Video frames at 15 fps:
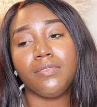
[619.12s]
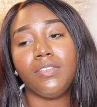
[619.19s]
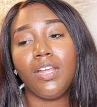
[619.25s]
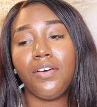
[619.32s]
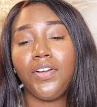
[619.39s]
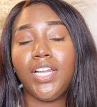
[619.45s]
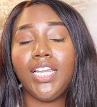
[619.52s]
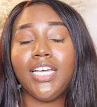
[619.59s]

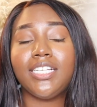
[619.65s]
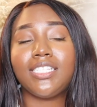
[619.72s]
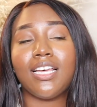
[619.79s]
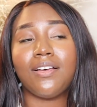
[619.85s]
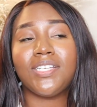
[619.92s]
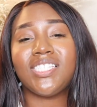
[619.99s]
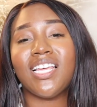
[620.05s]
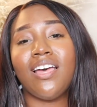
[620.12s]
nevertheless,
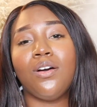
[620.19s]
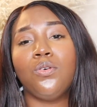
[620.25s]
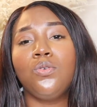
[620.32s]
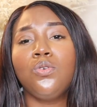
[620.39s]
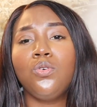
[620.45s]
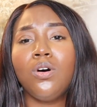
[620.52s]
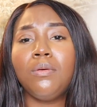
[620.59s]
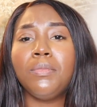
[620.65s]
I was like,
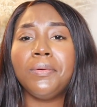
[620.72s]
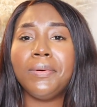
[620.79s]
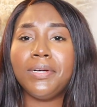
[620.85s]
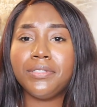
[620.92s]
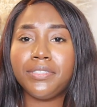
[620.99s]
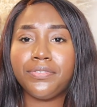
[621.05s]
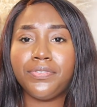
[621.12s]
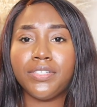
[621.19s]
oh, a
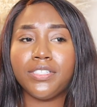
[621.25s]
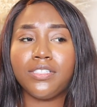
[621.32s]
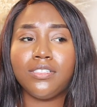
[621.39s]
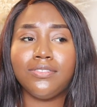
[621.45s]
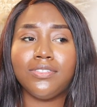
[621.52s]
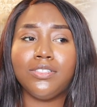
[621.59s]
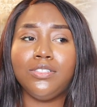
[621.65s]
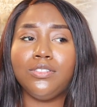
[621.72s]
mimosa
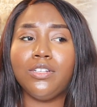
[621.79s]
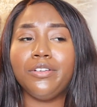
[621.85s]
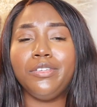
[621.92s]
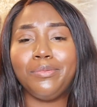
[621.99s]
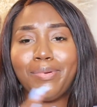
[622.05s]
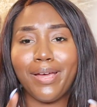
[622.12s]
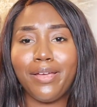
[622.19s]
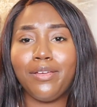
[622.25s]
festival, you know,
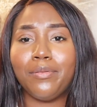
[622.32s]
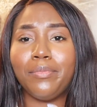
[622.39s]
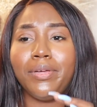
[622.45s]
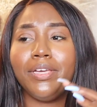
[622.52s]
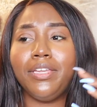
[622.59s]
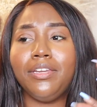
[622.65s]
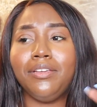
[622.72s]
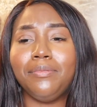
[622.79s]
you pay your
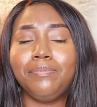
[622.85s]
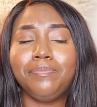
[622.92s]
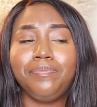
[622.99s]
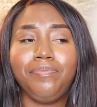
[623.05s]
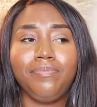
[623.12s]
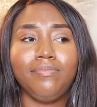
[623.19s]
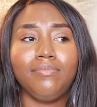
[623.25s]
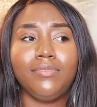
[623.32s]
money,
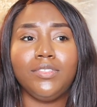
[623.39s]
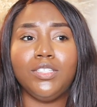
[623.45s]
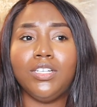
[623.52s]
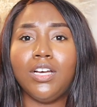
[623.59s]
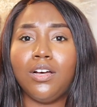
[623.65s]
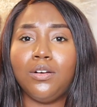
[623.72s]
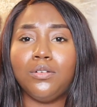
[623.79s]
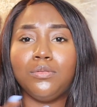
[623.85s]
you
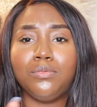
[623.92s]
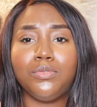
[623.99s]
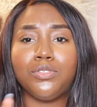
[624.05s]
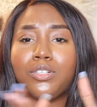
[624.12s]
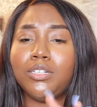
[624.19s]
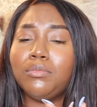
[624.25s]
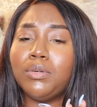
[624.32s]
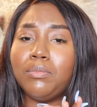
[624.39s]
go
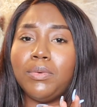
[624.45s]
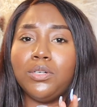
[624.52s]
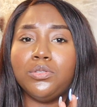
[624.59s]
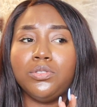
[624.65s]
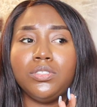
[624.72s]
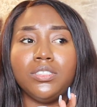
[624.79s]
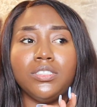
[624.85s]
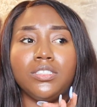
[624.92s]
drink
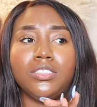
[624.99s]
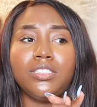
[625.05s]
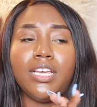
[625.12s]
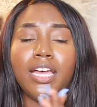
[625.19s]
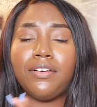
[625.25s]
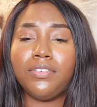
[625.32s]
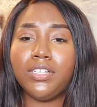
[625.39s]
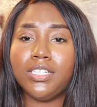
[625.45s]
mimosas,
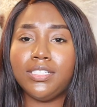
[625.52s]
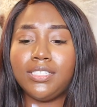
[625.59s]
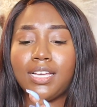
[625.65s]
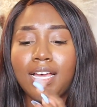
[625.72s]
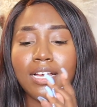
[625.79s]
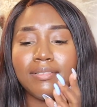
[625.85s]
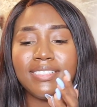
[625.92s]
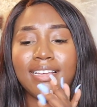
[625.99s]
have a good
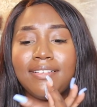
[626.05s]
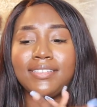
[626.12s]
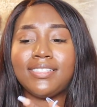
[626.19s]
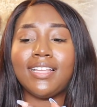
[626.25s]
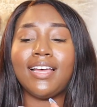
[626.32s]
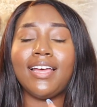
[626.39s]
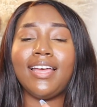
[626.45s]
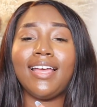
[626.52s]
time. So I
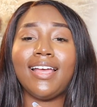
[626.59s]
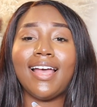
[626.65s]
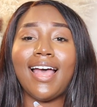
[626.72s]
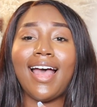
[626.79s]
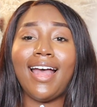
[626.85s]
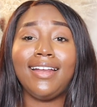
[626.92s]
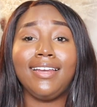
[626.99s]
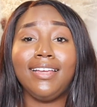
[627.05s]
was like,
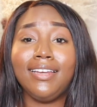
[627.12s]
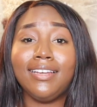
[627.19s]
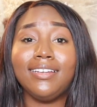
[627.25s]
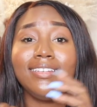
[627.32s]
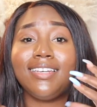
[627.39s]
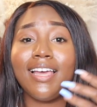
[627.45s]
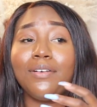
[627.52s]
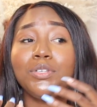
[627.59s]
I
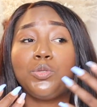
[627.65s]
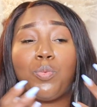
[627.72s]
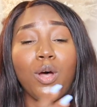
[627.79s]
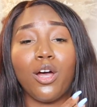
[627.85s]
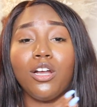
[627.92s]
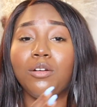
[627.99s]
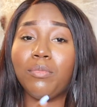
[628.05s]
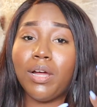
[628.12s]
needed, that was
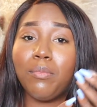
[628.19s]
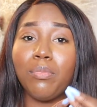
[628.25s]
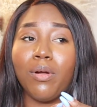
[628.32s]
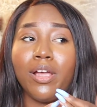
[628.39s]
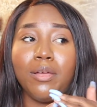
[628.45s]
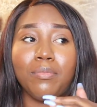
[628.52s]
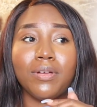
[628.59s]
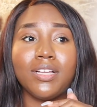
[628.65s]
part of my
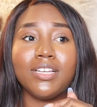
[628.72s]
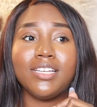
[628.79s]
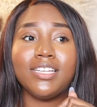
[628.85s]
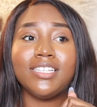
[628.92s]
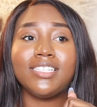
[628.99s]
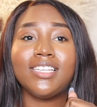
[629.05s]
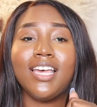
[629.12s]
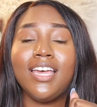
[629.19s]
break
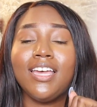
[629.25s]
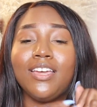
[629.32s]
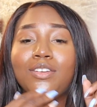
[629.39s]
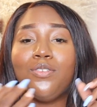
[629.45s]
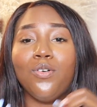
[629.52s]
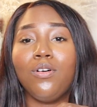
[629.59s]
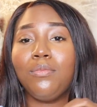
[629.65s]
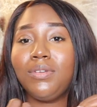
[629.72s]
because
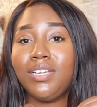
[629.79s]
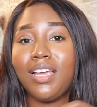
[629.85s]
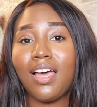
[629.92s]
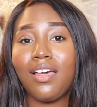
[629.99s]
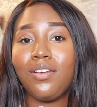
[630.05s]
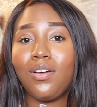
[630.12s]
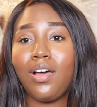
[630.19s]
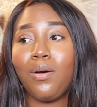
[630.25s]
normally
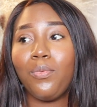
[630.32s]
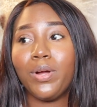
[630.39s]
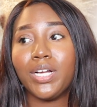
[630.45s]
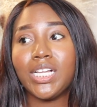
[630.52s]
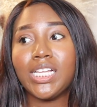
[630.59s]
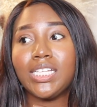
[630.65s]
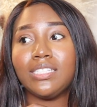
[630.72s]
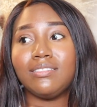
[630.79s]
y'all know I'm
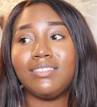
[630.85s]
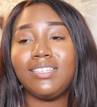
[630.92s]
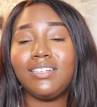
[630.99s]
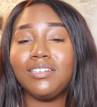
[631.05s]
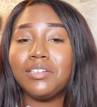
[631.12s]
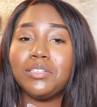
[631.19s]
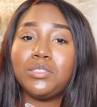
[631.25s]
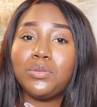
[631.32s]
working
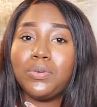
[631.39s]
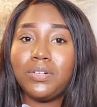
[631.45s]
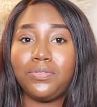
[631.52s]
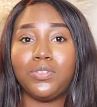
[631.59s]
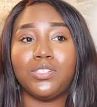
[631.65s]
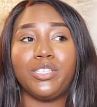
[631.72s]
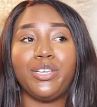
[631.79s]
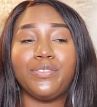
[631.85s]
literally
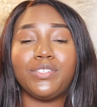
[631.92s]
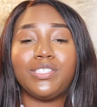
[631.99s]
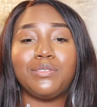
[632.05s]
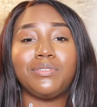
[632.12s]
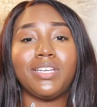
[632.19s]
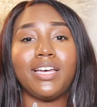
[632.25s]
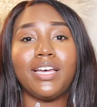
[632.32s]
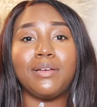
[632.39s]
24/7
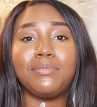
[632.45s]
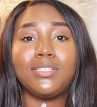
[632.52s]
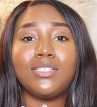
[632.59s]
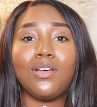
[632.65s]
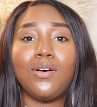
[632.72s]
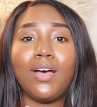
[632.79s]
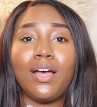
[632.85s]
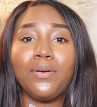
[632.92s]
sometimes.
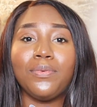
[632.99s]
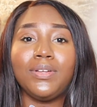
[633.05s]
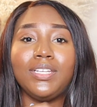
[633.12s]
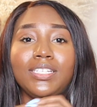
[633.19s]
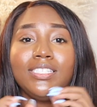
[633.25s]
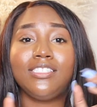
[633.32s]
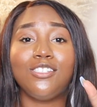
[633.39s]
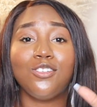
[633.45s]
So I
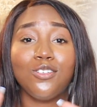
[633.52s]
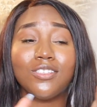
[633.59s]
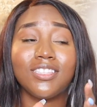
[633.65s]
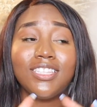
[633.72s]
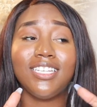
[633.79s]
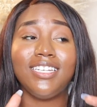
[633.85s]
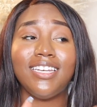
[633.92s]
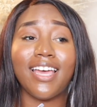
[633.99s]
really
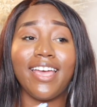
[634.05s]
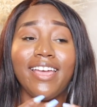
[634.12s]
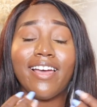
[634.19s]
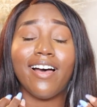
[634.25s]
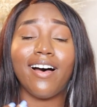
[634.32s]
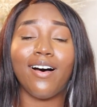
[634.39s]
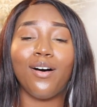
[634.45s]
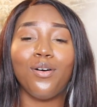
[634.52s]
took the
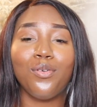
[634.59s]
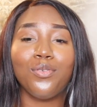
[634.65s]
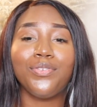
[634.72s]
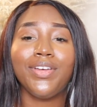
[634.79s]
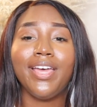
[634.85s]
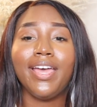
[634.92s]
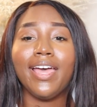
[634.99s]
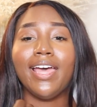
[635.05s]
day
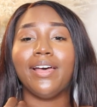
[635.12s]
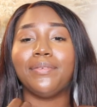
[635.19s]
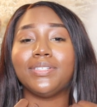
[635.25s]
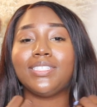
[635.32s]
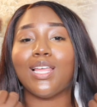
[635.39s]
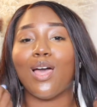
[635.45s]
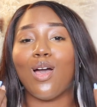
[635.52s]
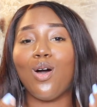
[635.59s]
off and
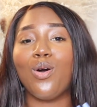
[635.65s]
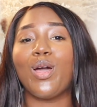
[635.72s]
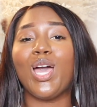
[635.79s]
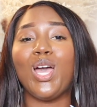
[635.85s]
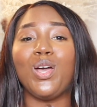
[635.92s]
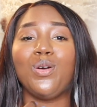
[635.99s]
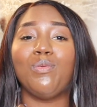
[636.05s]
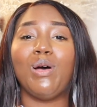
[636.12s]
was like,
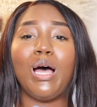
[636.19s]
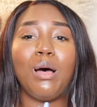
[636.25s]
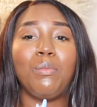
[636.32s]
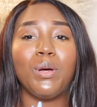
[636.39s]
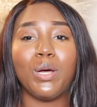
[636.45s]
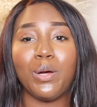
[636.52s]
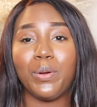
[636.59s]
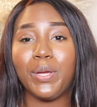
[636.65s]
okay, I'm
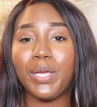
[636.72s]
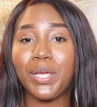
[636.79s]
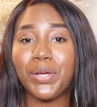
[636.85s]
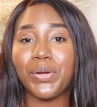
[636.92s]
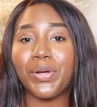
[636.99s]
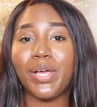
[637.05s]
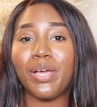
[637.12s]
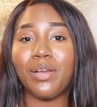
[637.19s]
gonna go
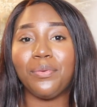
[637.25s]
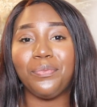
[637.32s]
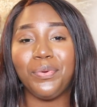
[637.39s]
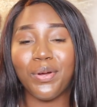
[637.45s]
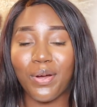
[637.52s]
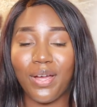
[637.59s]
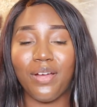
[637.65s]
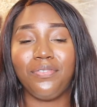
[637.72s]
here and
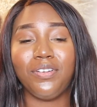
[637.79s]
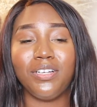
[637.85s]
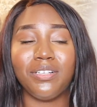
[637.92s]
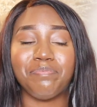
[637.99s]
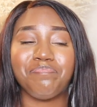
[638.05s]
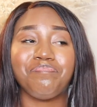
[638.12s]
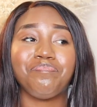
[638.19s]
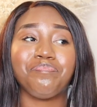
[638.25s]
we're gonna have fun.